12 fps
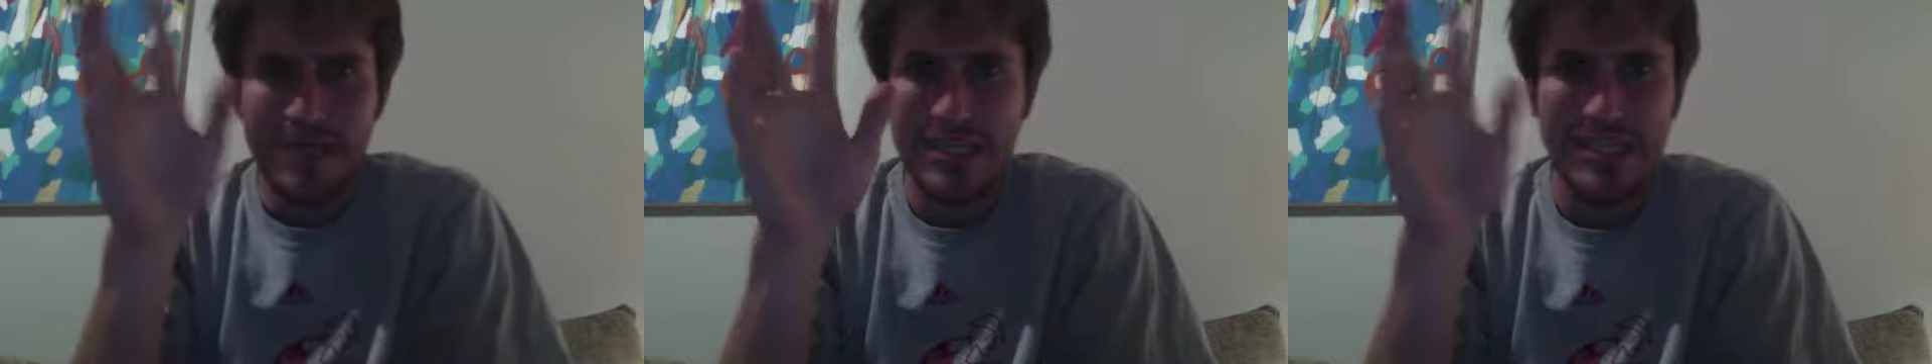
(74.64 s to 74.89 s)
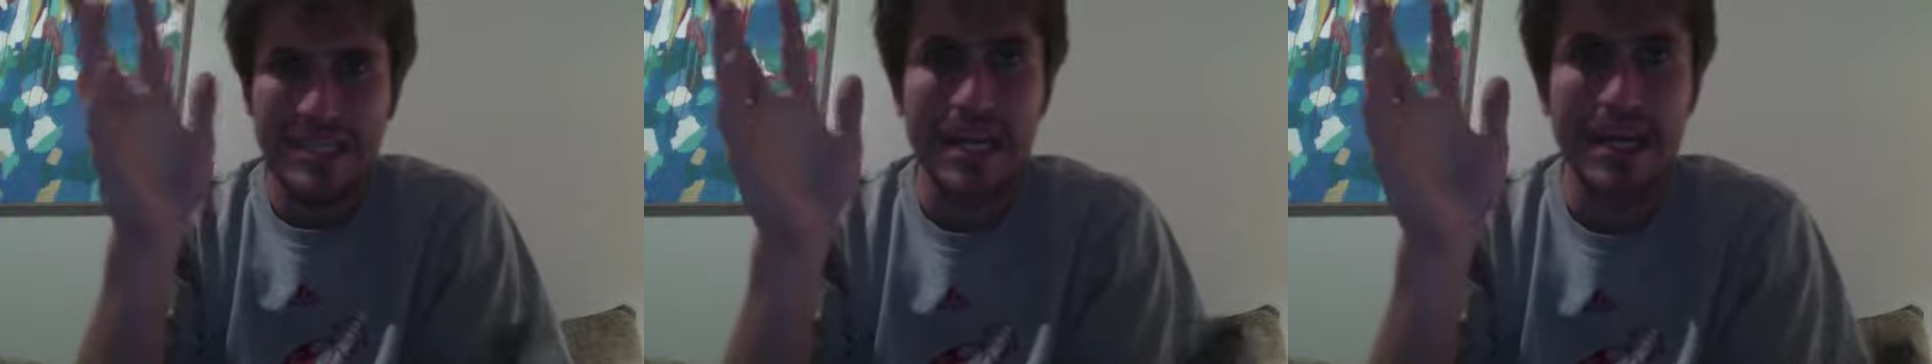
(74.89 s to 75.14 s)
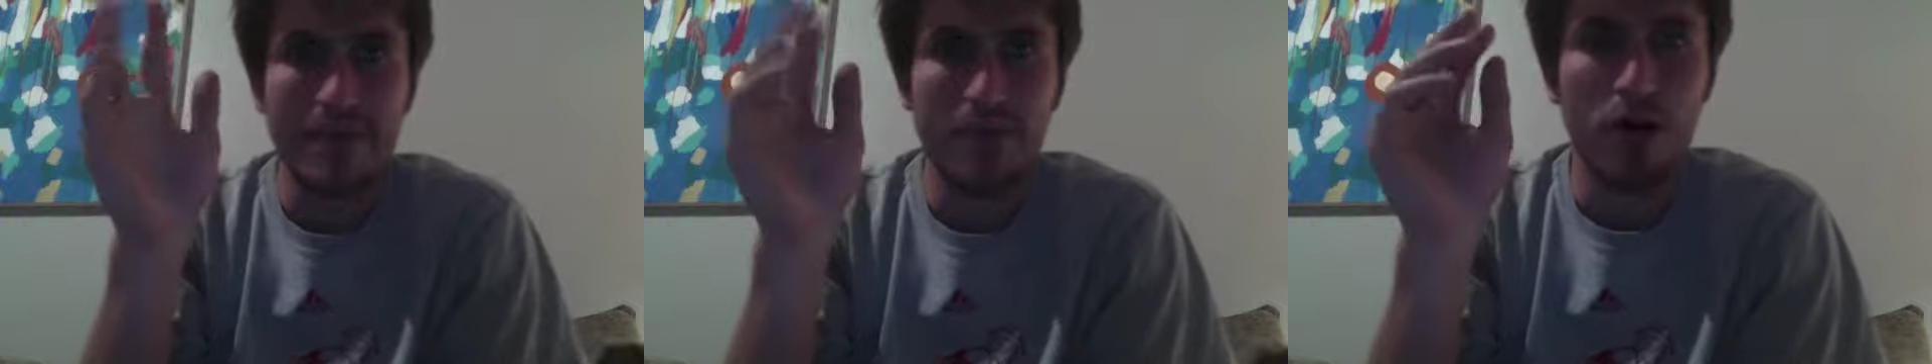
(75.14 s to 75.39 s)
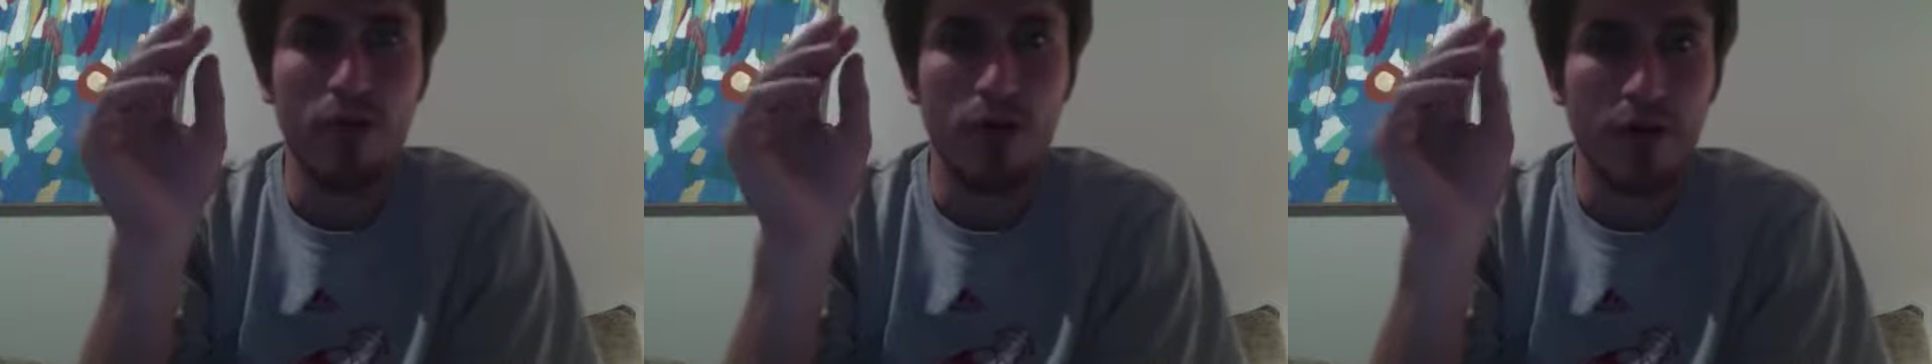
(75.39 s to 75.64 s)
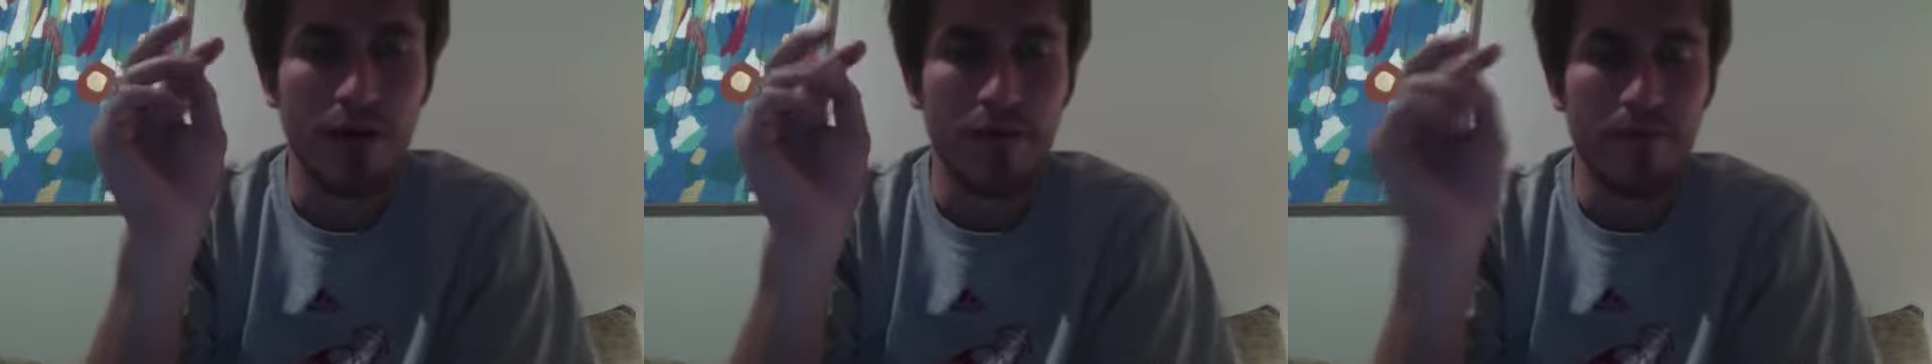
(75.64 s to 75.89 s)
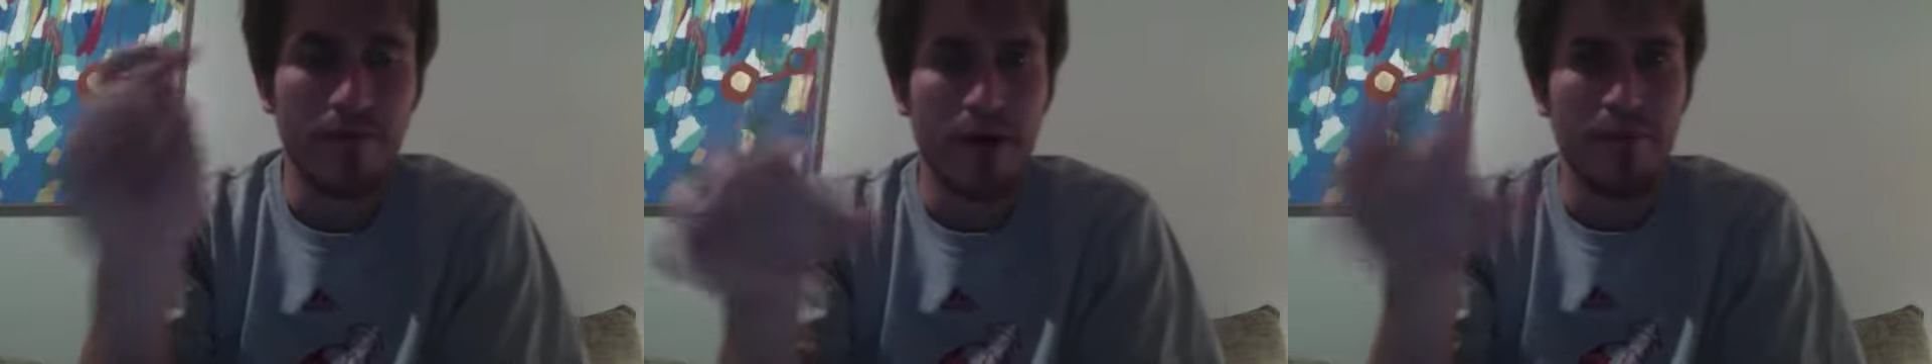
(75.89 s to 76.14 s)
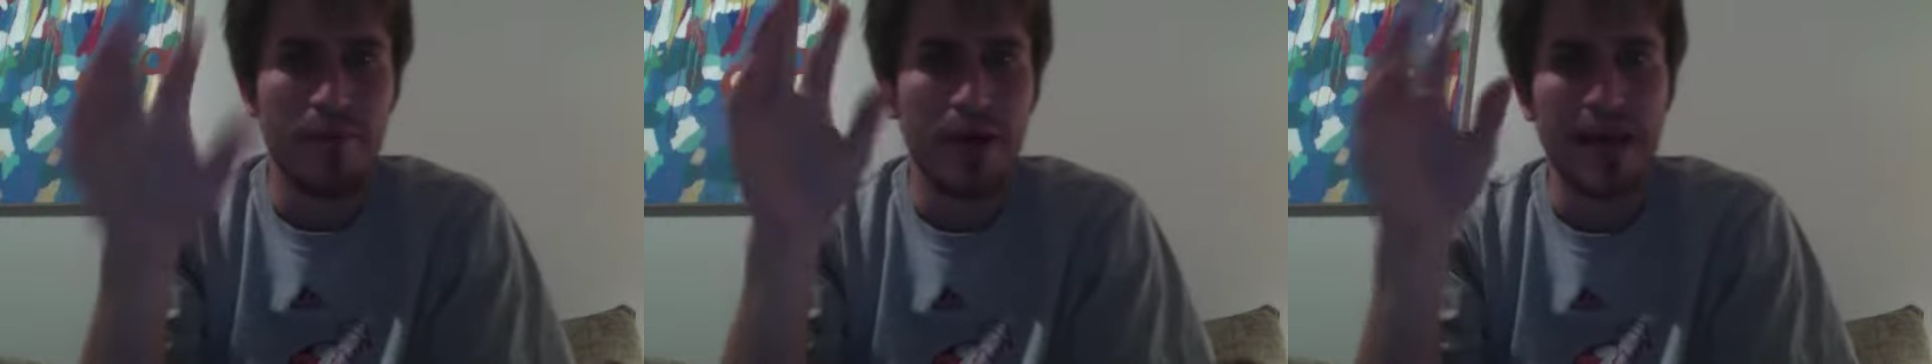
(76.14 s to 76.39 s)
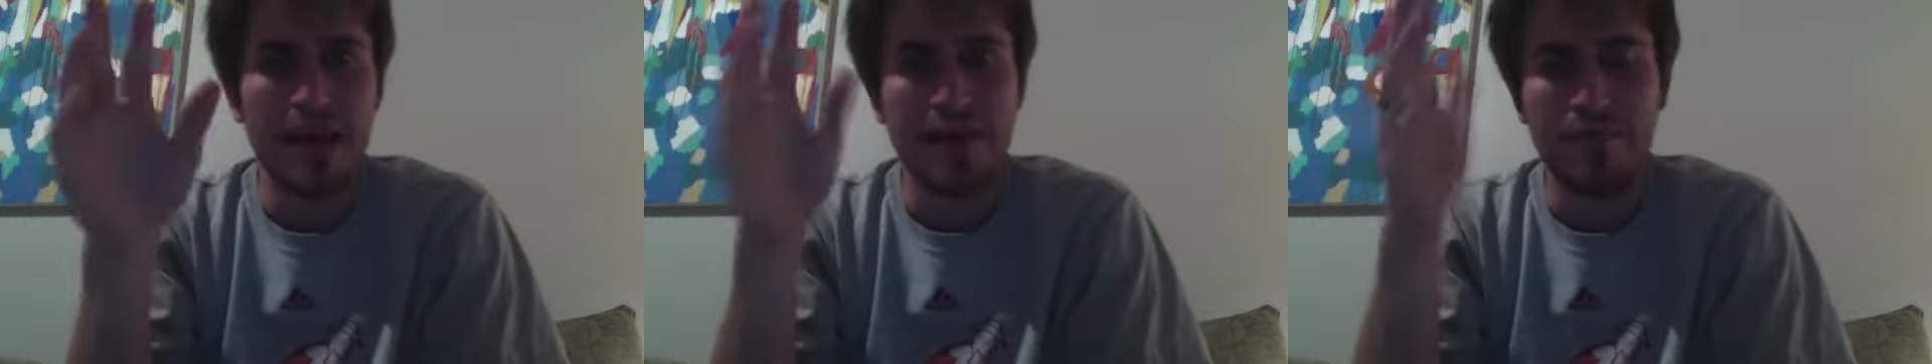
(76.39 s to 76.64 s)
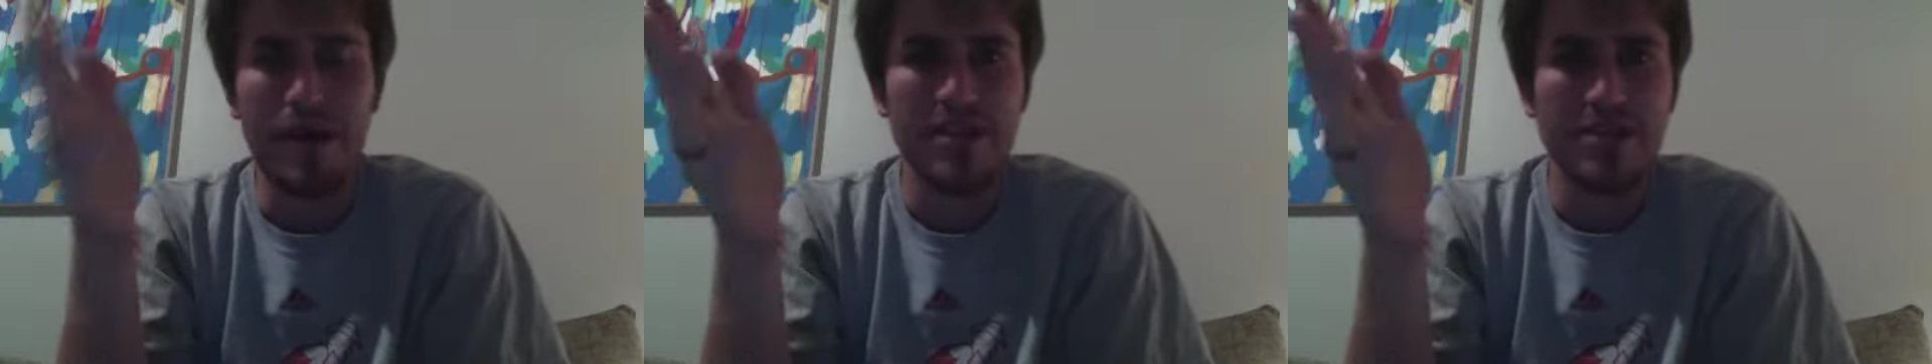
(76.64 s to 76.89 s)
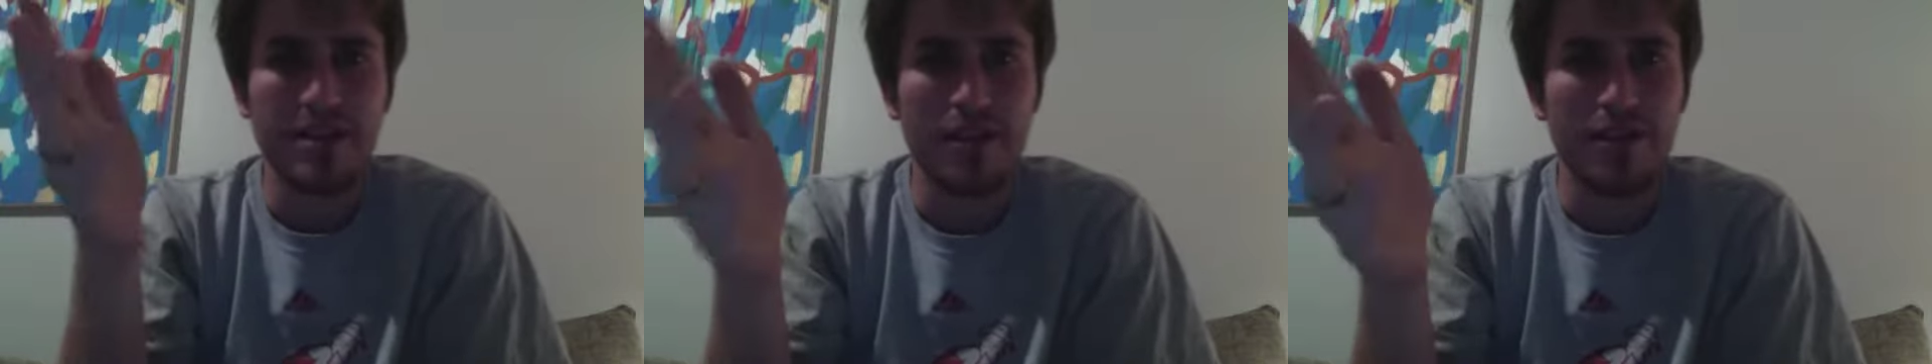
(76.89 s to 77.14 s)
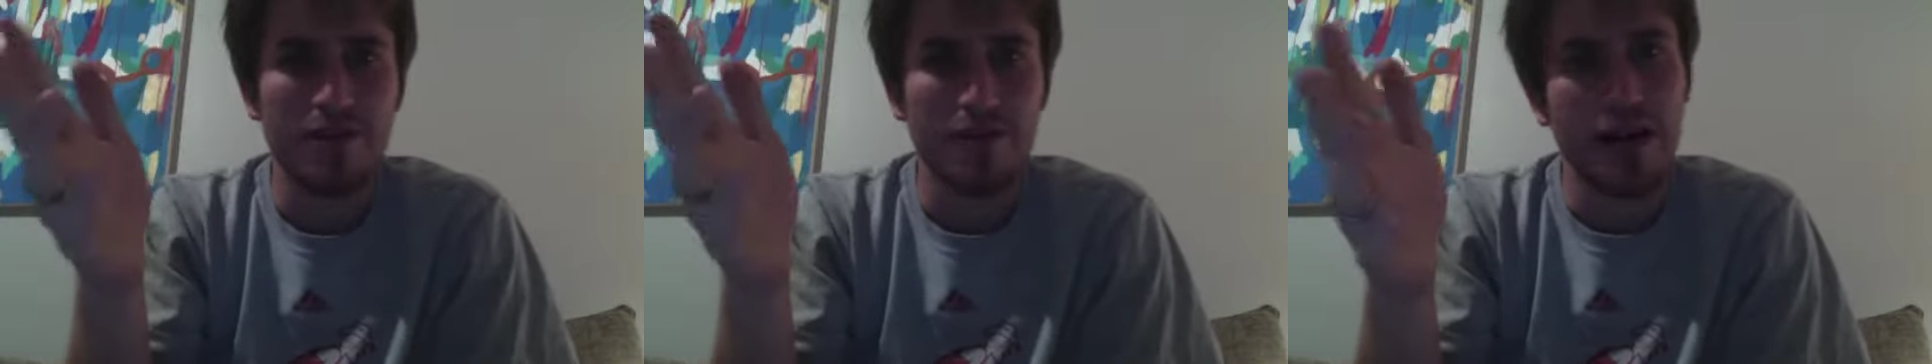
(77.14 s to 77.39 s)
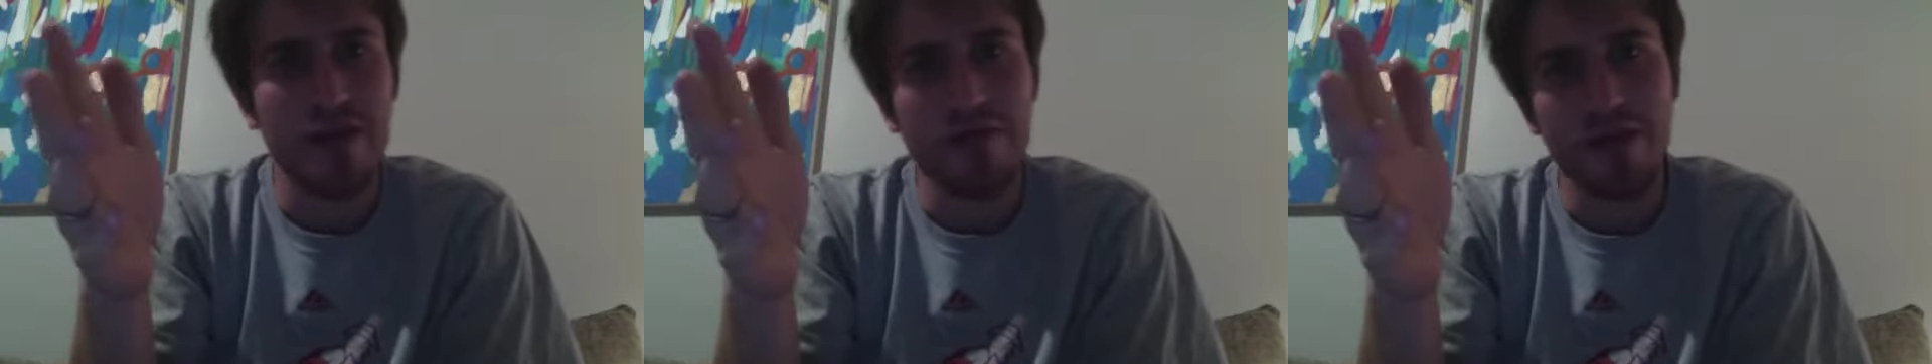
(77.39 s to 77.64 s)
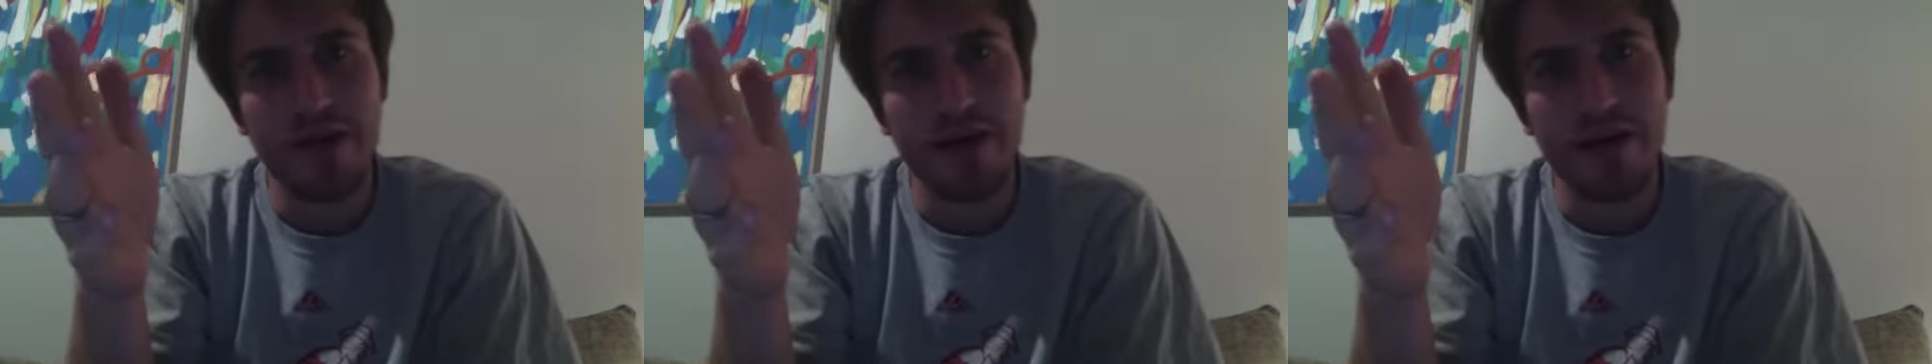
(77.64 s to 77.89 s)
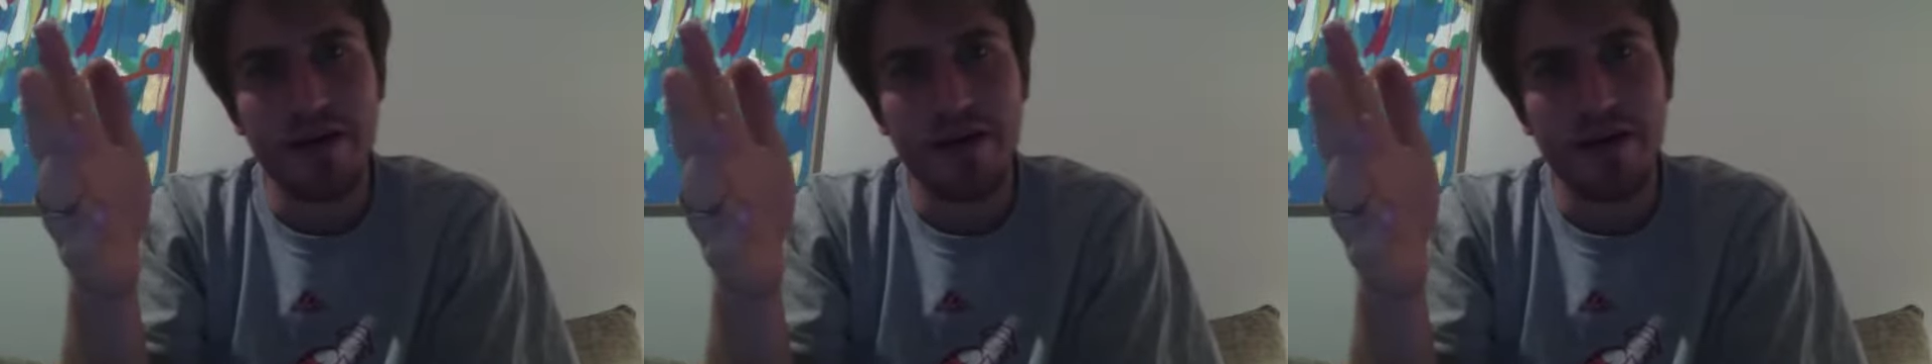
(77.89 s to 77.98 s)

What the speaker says: T-Mobile that I'm paying basically for every